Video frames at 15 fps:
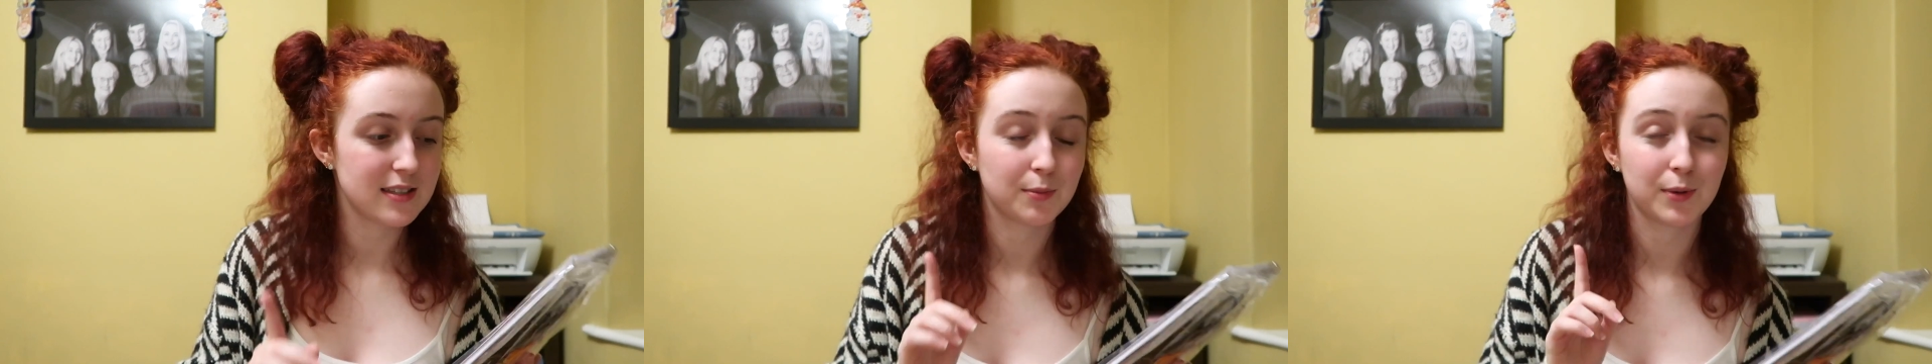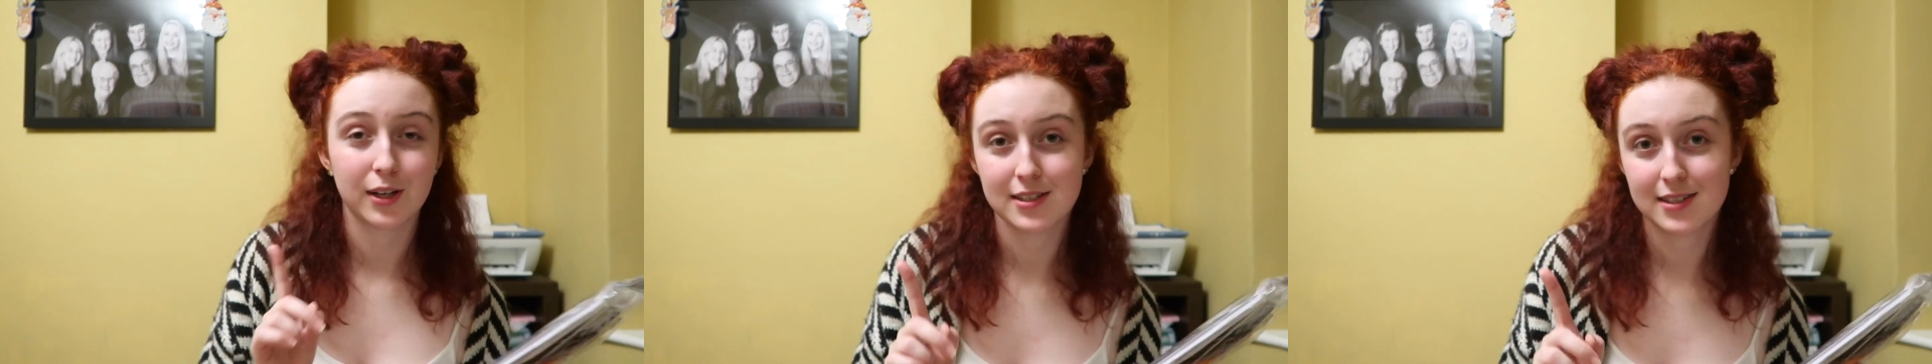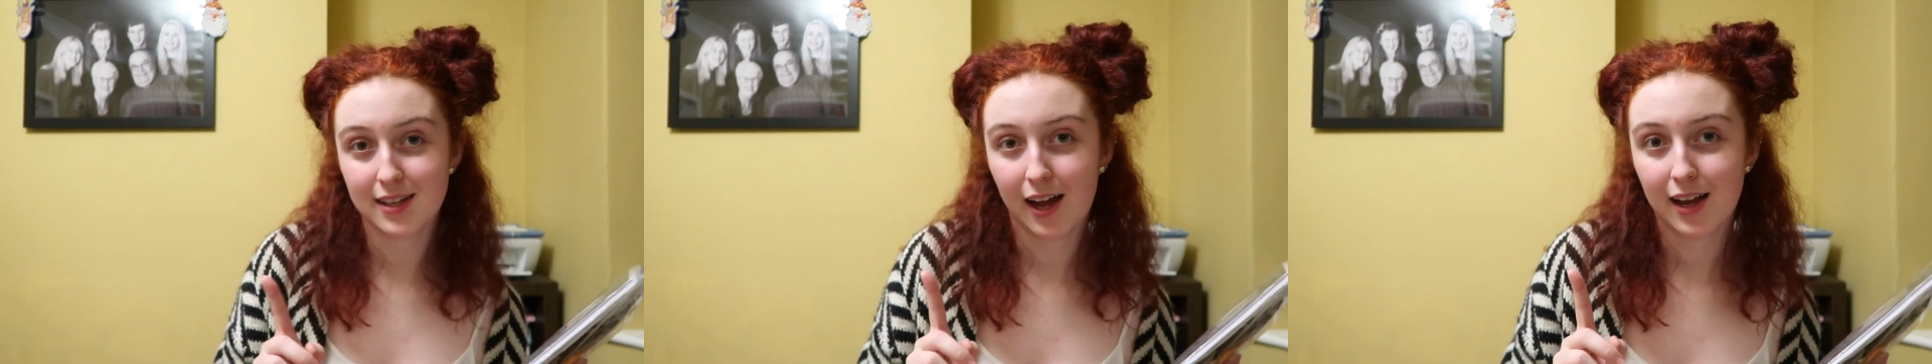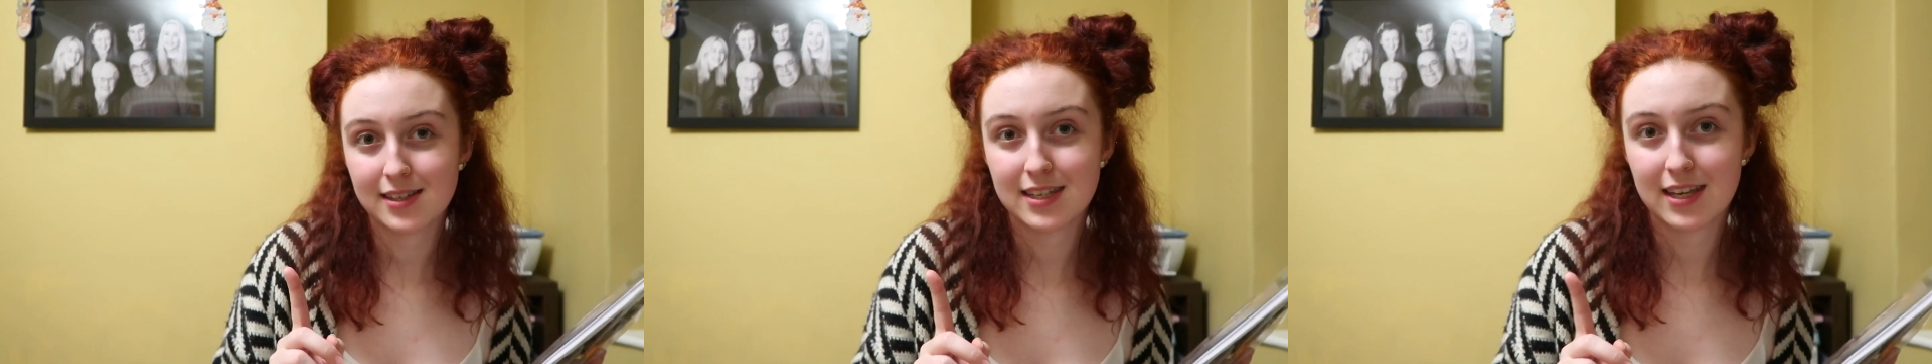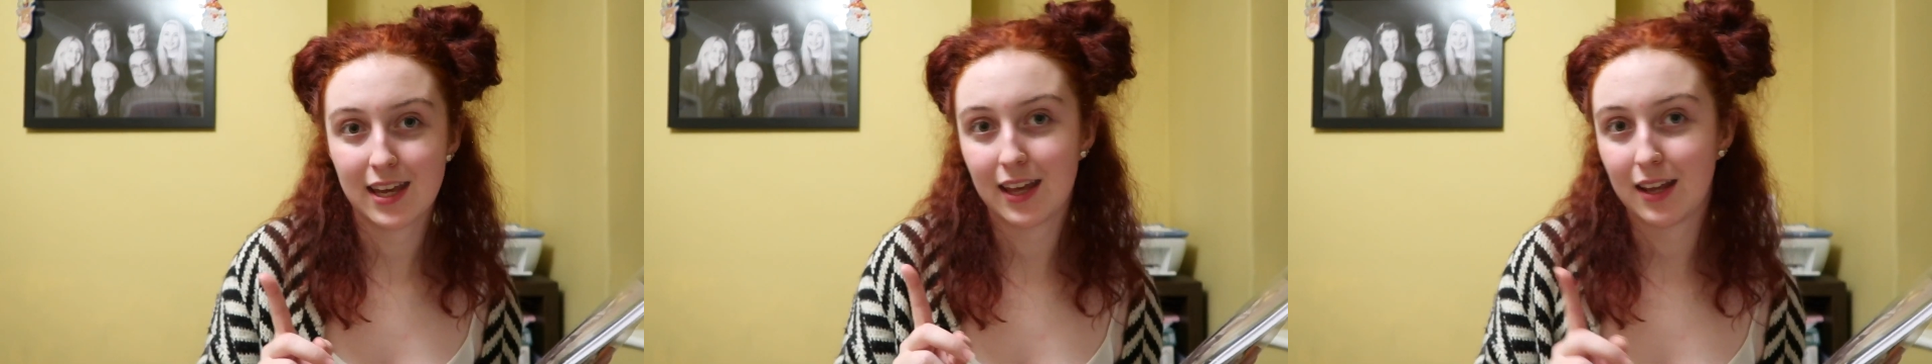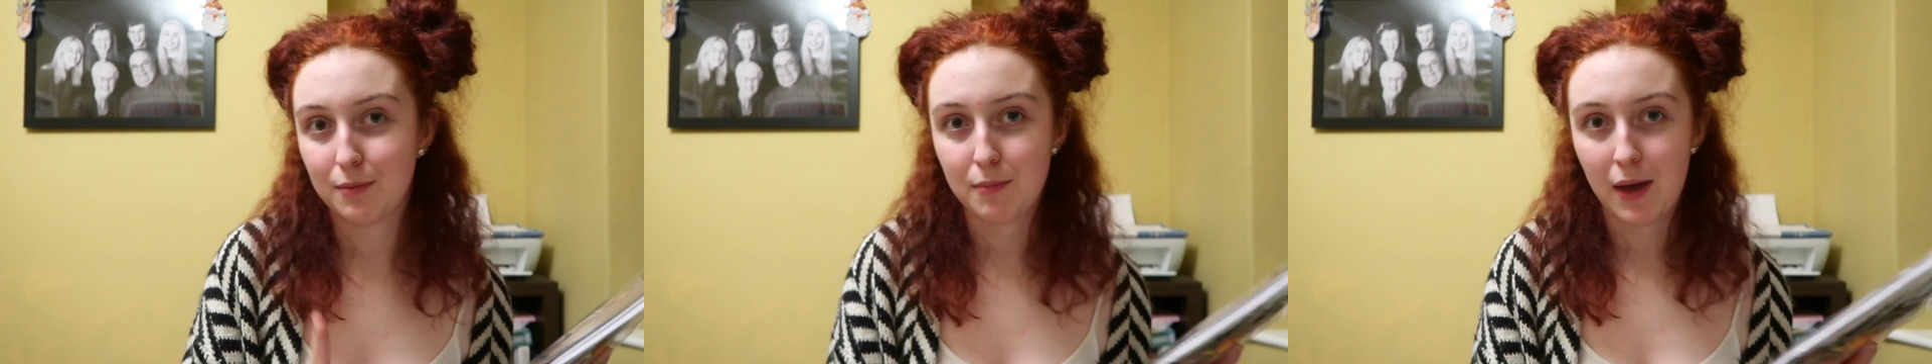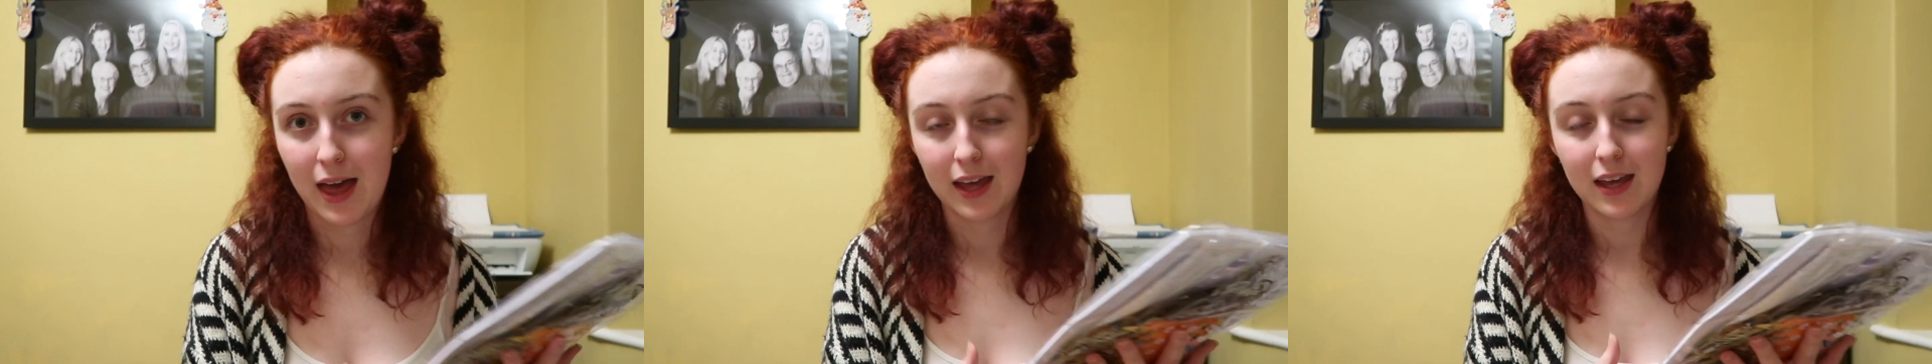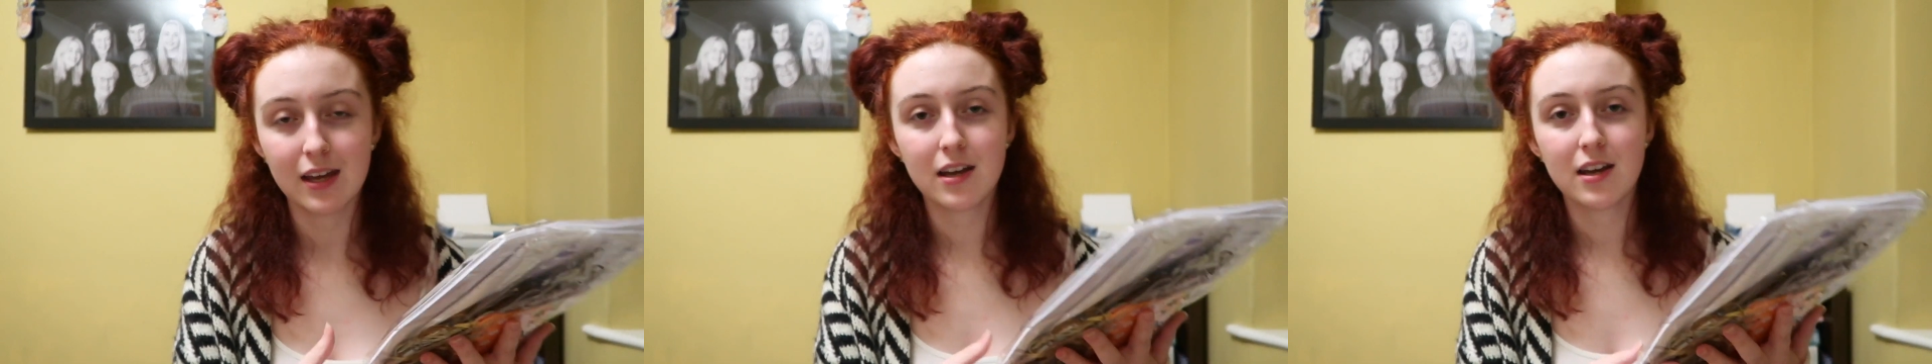I'm going to start it in
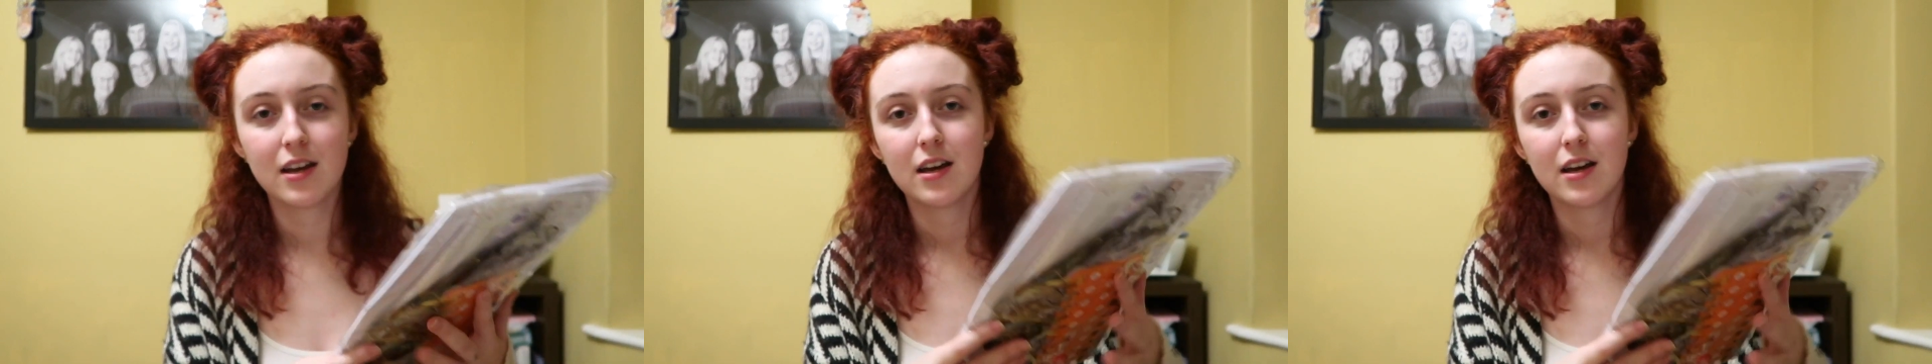May.